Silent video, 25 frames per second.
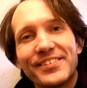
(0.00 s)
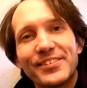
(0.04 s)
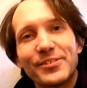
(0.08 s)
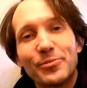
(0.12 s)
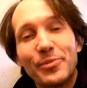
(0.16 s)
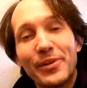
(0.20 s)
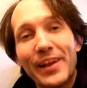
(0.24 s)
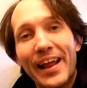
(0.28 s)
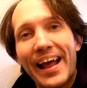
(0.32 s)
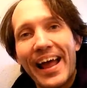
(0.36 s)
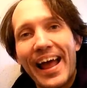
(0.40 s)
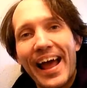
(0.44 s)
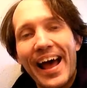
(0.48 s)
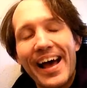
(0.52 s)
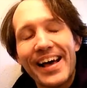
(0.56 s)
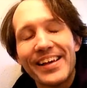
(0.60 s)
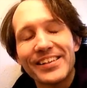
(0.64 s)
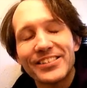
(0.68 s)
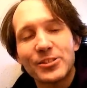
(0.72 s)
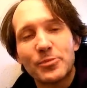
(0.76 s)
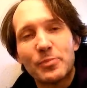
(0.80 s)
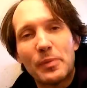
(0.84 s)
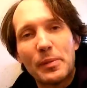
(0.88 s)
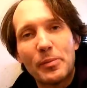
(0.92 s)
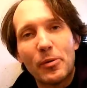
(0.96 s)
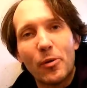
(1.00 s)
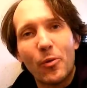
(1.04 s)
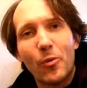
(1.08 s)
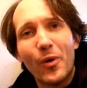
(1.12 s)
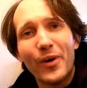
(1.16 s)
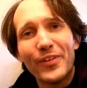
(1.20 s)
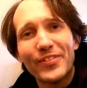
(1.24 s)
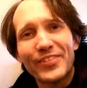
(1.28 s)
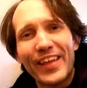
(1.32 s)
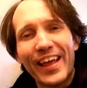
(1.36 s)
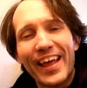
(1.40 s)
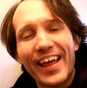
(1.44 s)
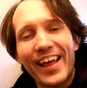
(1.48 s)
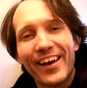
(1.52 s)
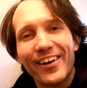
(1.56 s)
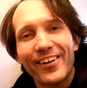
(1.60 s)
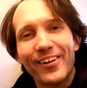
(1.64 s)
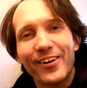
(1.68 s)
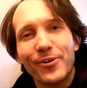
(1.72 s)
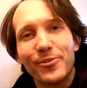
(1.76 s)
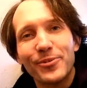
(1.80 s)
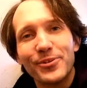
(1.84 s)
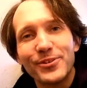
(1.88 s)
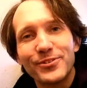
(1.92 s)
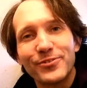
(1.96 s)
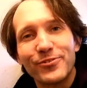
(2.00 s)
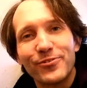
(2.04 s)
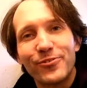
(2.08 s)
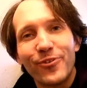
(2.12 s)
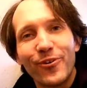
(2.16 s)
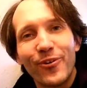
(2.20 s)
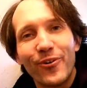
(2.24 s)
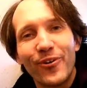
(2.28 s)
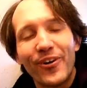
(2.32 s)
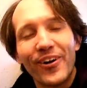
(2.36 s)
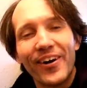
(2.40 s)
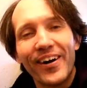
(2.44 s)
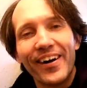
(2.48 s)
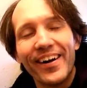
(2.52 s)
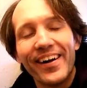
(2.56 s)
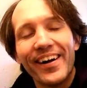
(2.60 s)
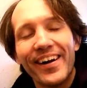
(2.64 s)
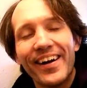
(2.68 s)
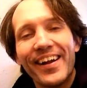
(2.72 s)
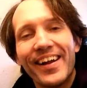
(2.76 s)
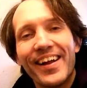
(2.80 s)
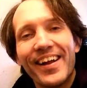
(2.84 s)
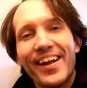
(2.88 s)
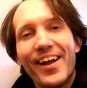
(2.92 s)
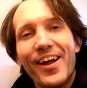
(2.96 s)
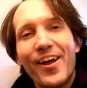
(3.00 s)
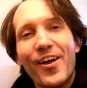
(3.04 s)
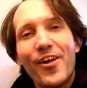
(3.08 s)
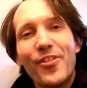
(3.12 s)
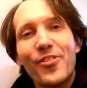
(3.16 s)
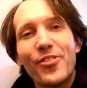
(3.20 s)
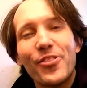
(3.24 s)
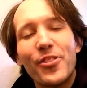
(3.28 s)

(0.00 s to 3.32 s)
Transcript: when I asked people what the hell it was for,